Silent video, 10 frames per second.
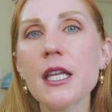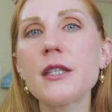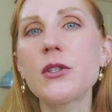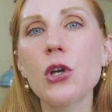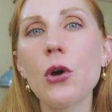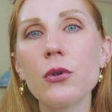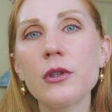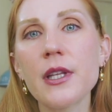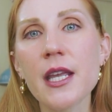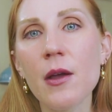it's
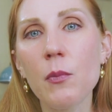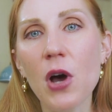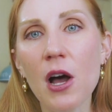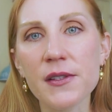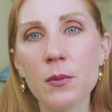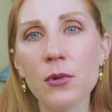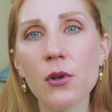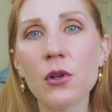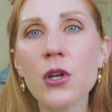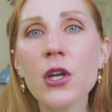totally
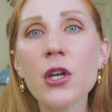possible.